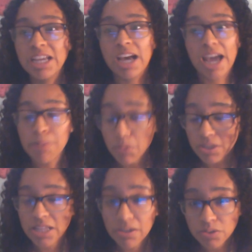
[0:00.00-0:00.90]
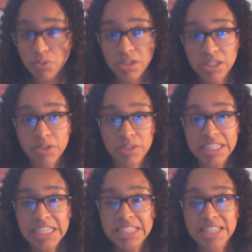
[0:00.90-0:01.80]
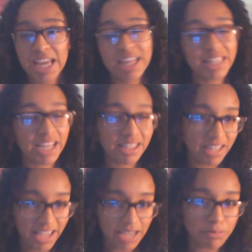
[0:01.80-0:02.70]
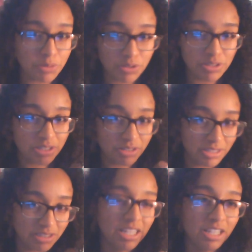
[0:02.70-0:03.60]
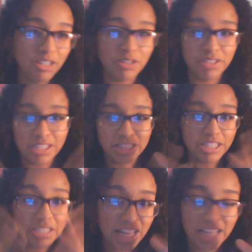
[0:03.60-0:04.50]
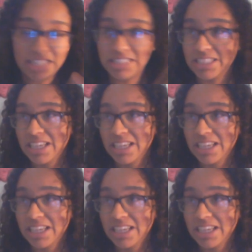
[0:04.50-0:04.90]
I am aware that was one of the critiques, and that the animals didn't look as